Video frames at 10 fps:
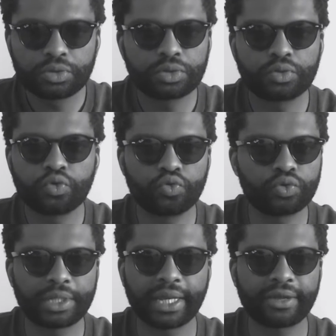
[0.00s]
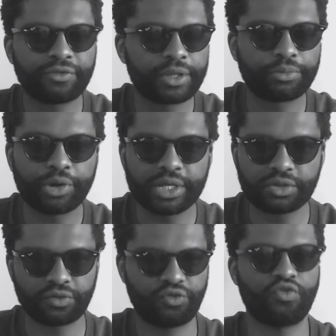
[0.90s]
2, 3 for the price
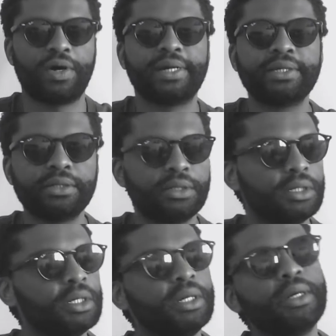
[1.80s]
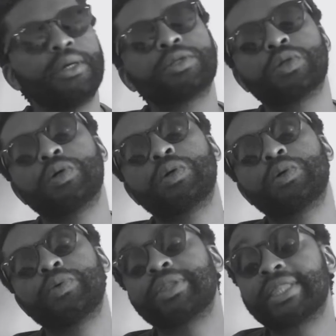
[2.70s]
of 1. So
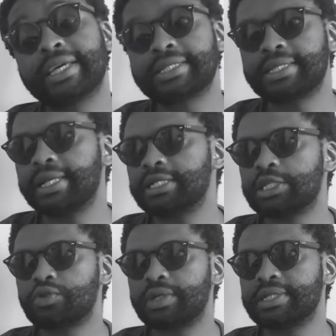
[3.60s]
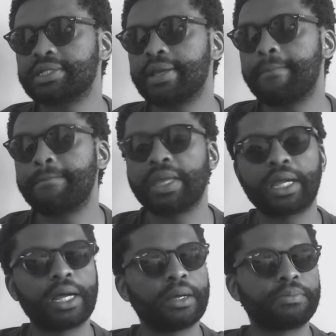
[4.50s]
with that said, I just want to say
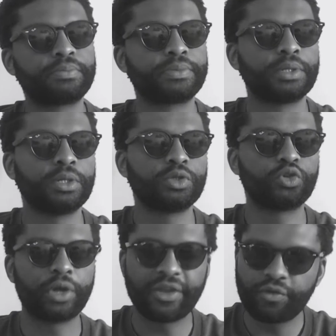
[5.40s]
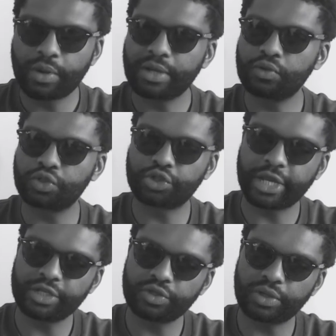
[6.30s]
big up to everyone who's
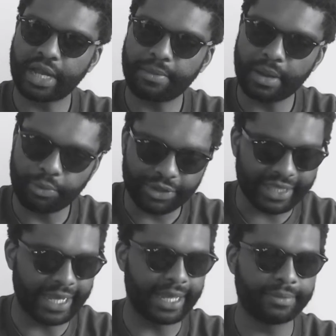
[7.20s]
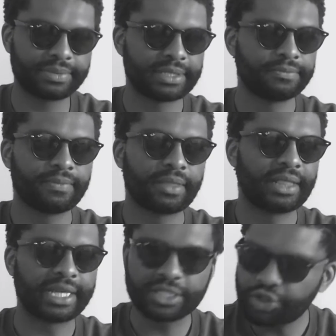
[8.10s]
trying to come up with apps.
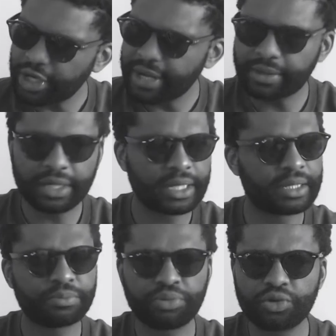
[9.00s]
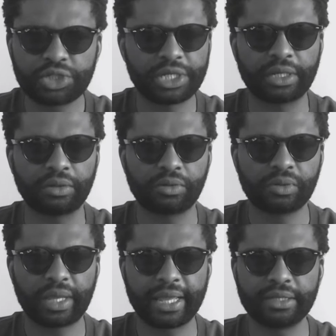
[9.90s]
Let's try pushing,
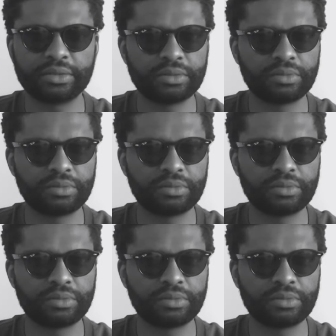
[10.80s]
and